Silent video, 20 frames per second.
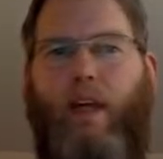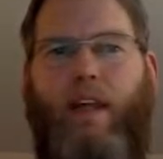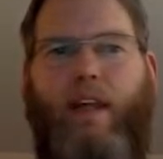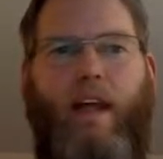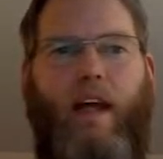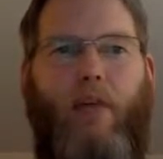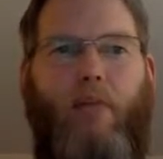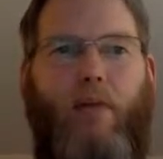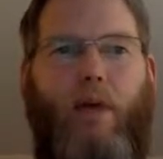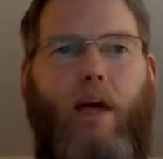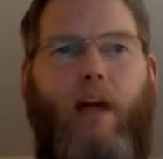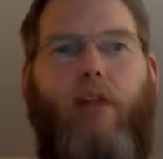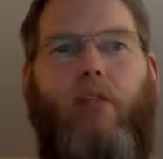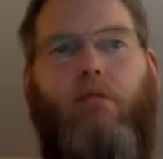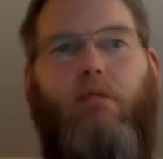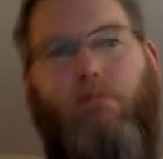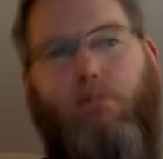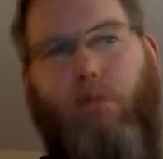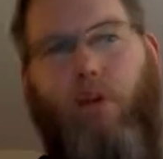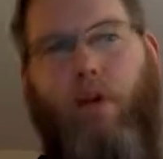that back,
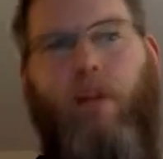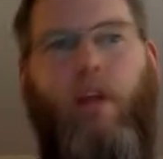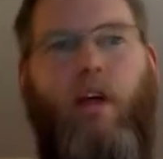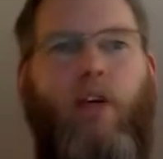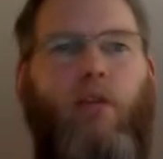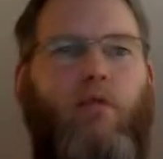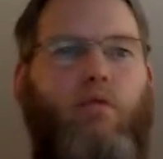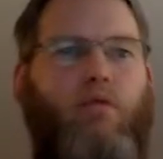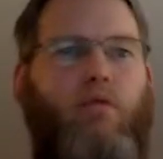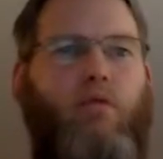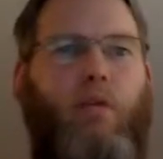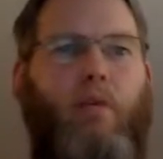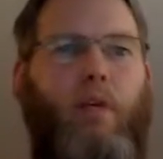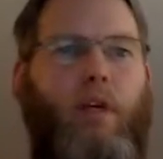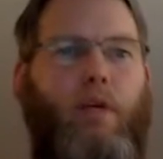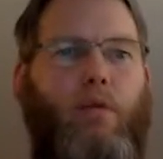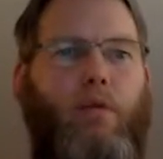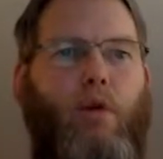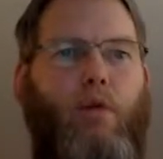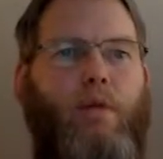and that for
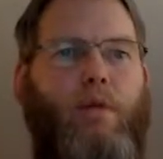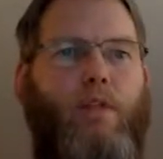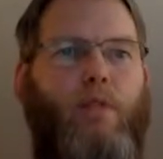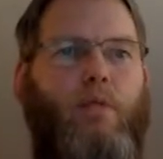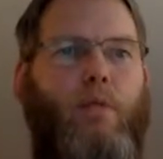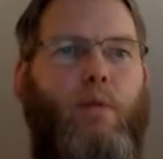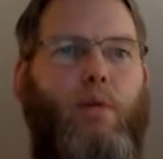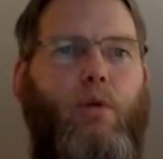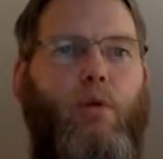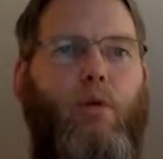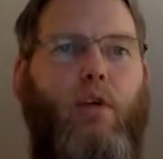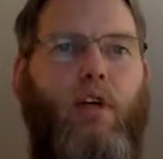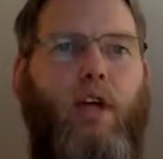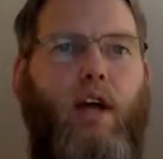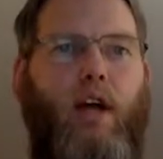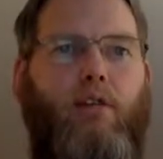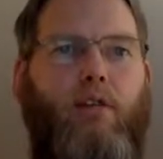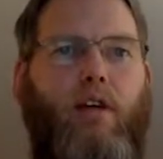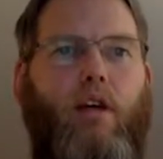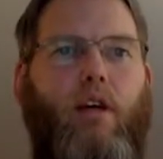many purposes might be good
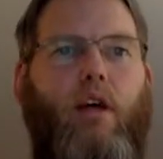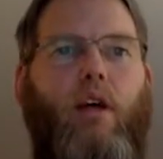enough.